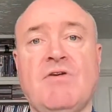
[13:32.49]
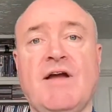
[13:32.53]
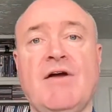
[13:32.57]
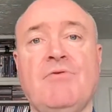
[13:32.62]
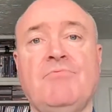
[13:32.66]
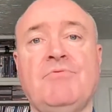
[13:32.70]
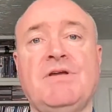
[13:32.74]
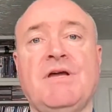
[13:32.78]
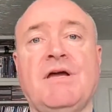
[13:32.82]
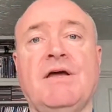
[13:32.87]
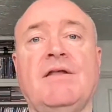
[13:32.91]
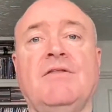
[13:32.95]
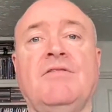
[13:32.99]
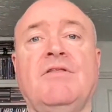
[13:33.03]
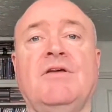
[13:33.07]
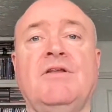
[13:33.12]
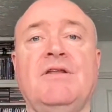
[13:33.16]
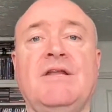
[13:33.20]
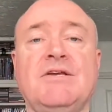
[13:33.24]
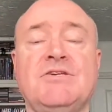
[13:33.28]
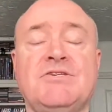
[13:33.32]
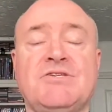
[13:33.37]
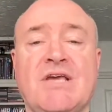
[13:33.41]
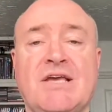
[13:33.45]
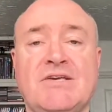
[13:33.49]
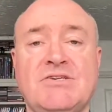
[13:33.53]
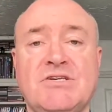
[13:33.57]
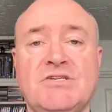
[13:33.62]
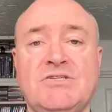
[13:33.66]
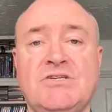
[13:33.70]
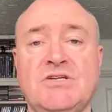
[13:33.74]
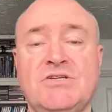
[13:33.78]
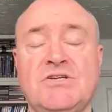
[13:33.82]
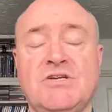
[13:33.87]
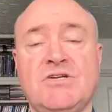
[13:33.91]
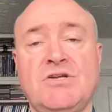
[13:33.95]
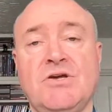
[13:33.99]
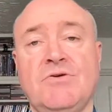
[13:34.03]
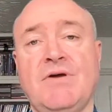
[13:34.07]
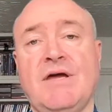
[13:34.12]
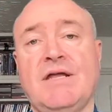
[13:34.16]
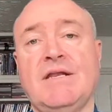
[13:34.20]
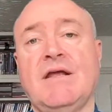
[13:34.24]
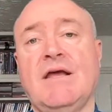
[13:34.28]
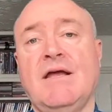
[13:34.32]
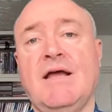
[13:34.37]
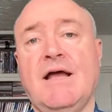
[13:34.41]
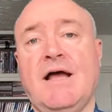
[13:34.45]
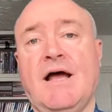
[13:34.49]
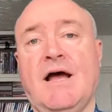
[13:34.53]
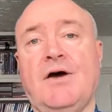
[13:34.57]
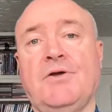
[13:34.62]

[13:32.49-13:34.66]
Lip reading: around it and the necessity to do it,